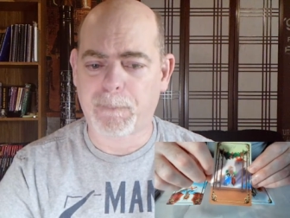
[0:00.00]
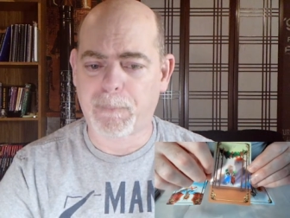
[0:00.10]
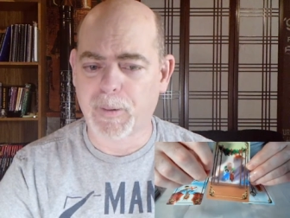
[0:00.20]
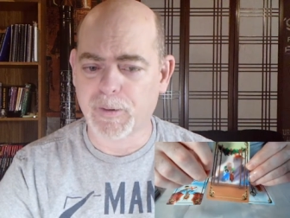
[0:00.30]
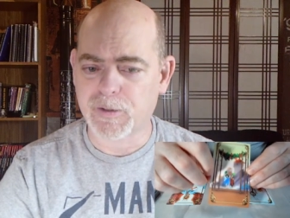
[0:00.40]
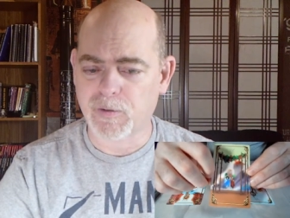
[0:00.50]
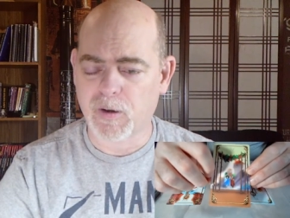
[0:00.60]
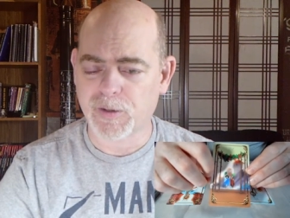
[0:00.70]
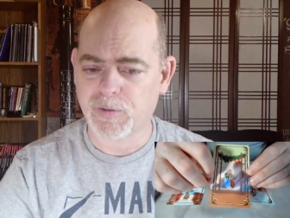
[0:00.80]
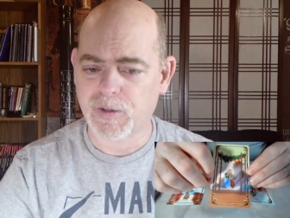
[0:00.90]
But you
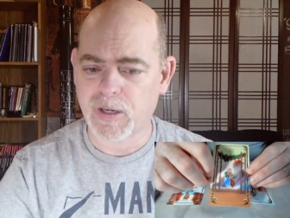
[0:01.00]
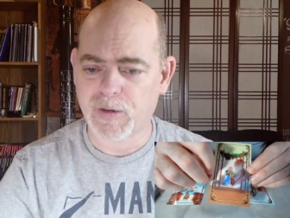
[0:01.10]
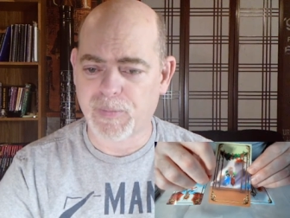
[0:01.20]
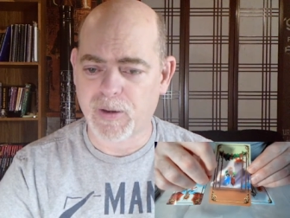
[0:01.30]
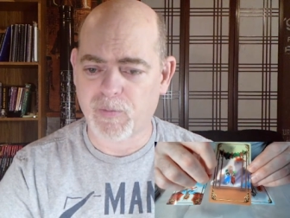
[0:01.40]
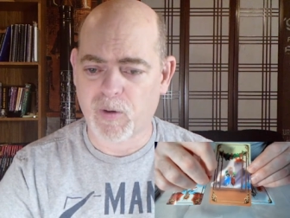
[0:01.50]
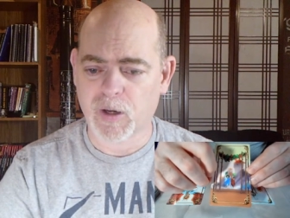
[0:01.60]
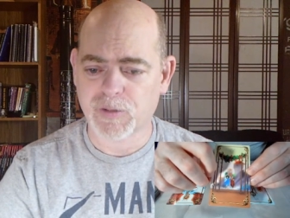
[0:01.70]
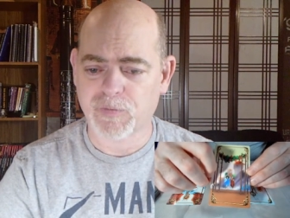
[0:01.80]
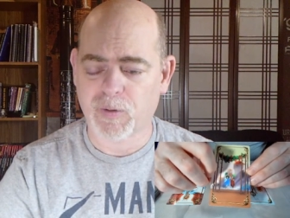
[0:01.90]
also need to be
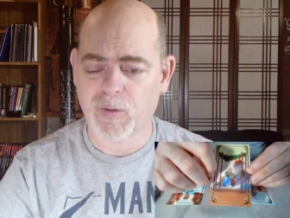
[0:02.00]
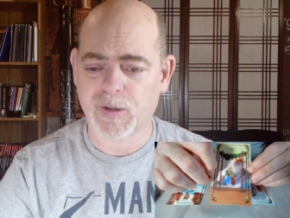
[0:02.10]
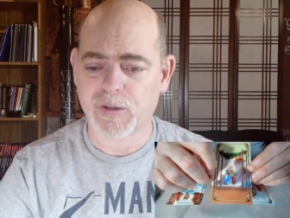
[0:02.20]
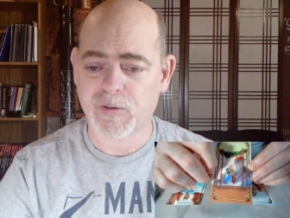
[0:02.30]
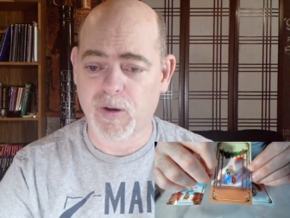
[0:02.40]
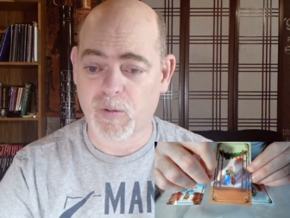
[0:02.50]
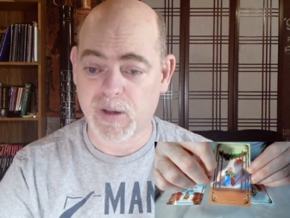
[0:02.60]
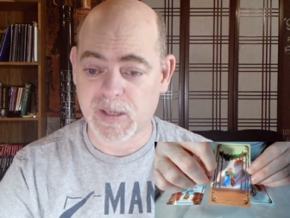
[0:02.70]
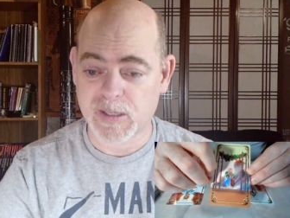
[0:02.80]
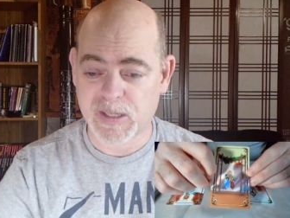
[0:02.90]
watchful that you don't
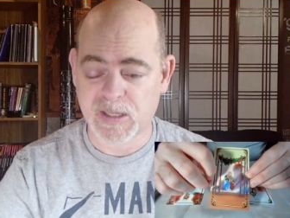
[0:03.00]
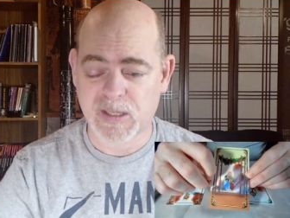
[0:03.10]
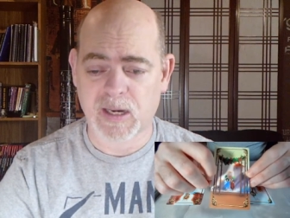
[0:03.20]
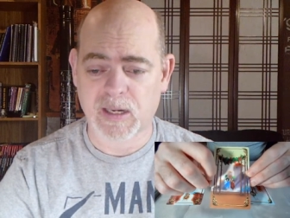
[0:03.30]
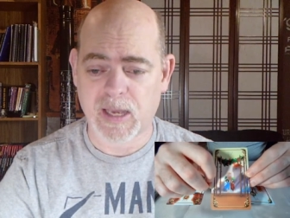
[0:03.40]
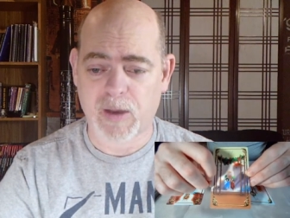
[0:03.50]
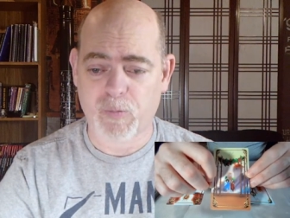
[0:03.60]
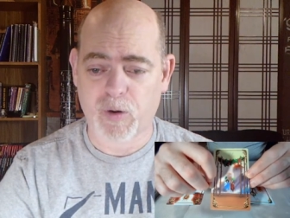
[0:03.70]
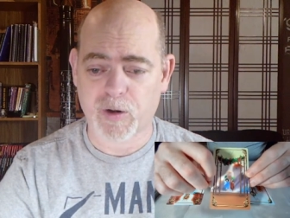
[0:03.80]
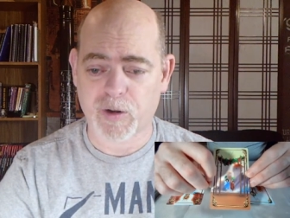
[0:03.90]
get stuck at
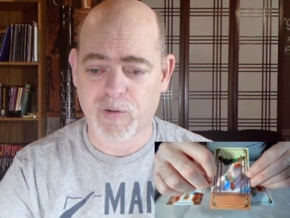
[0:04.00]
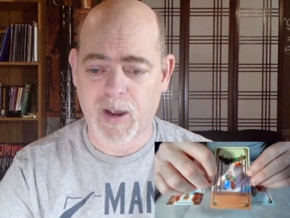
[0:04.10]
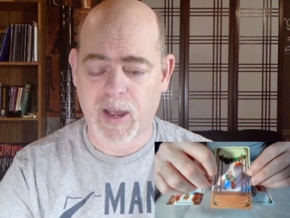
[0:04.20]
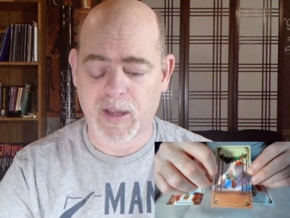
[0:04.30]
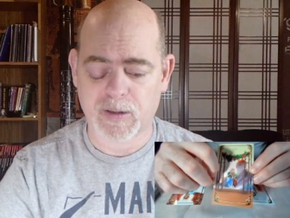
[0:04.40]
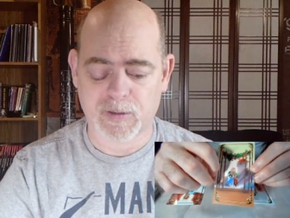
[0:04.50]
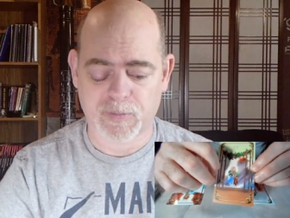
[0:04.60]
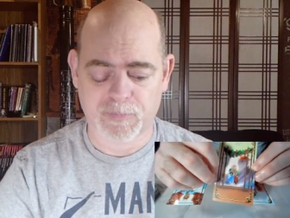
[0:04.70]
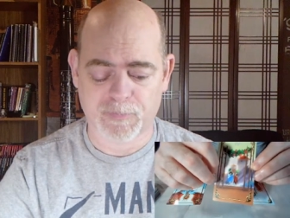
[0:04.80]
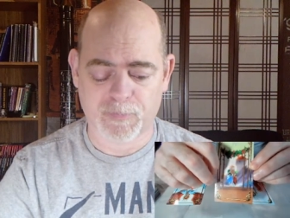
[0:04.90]
where you're at
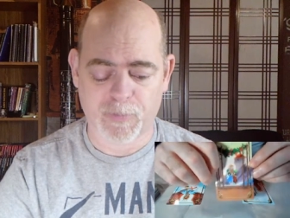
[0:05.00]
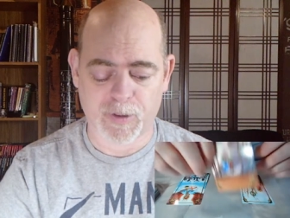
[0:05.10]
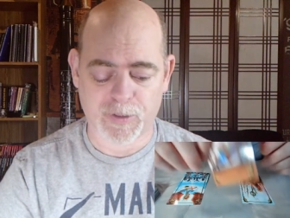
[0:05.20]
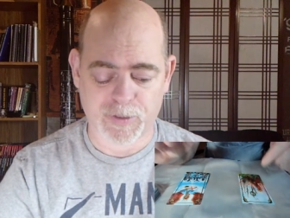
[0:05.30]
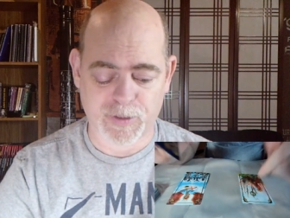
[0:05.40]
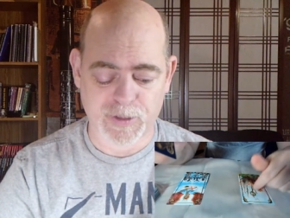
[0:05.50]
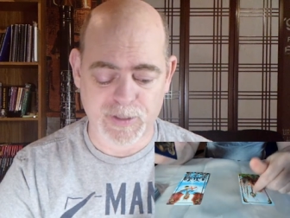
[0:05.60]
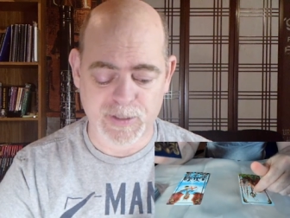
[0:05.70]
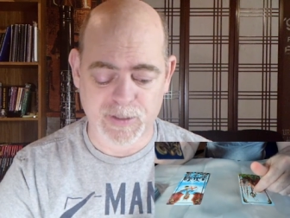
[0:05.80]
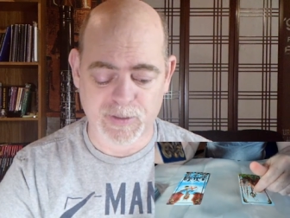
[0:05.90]
with
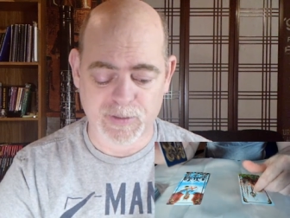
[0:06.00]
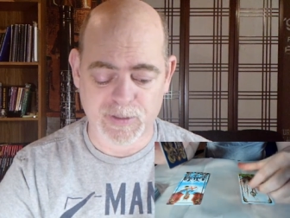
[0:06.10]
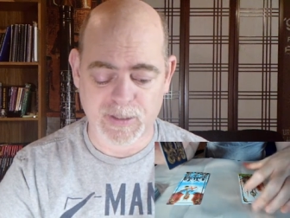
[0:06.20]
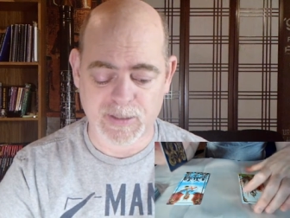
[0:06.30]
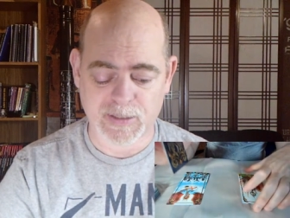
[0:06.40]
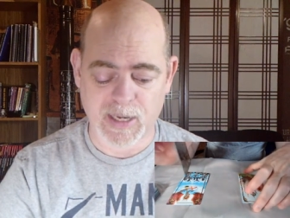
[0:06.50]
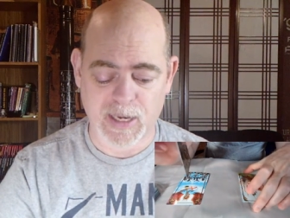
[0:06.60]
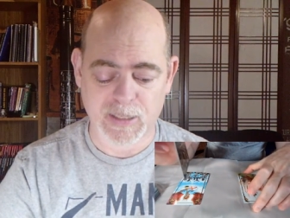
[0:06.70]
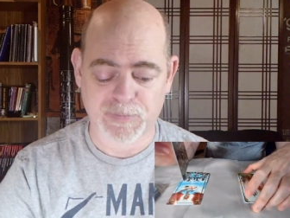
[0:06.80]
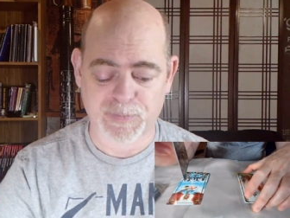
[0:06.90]
this
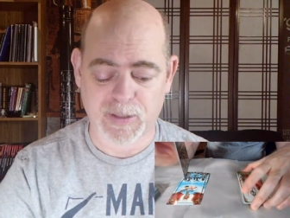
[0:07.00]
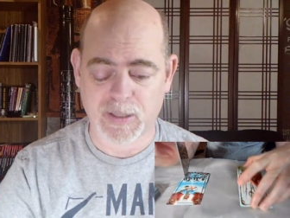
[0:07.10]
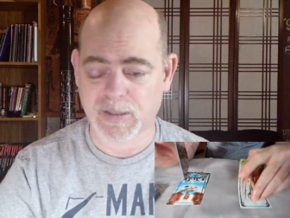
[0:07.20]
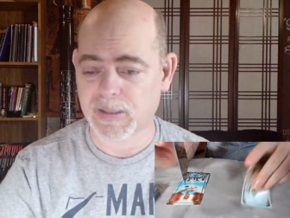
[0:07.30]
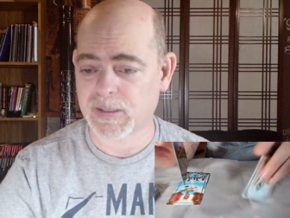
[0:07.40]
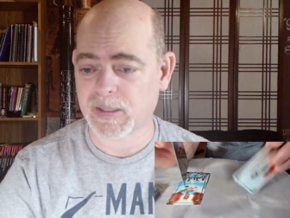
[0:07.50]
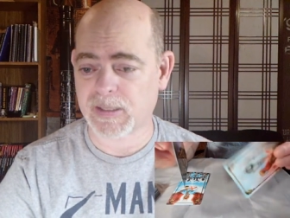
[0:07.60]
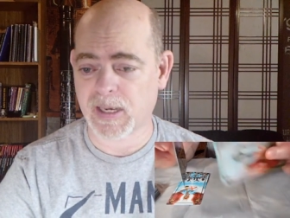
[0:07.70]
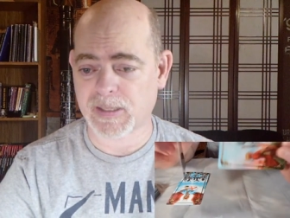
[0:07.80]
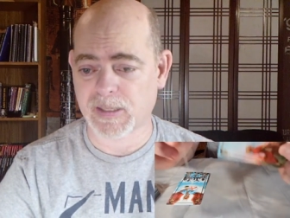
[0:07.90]
success, because the
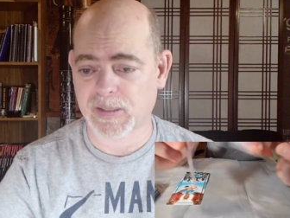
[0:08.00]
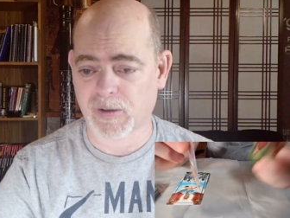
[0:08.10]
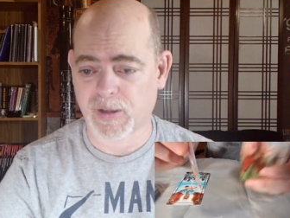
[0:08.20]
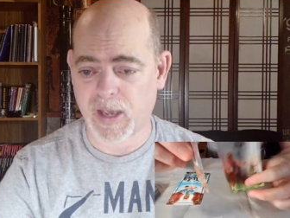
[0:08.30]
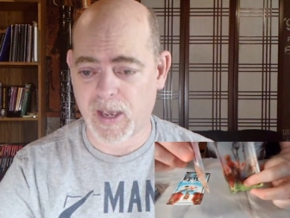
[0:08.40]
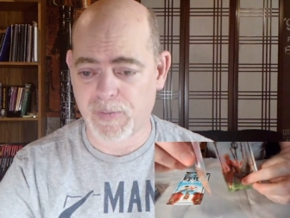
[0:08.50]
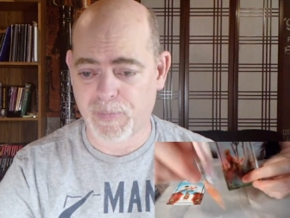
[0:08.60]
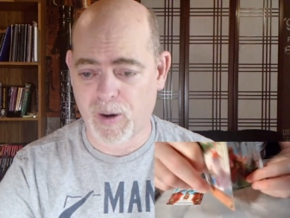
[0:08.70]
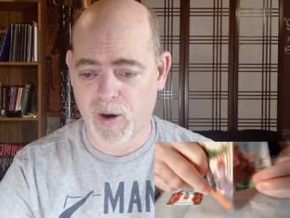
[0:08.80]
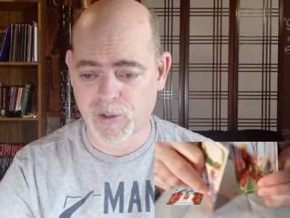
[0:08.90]
success is only a
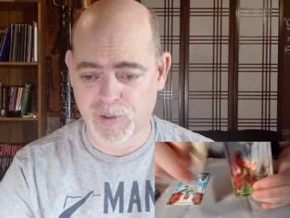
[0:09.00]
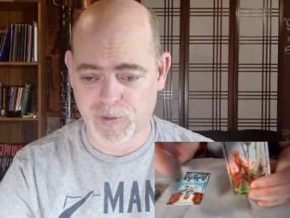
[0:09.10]
partial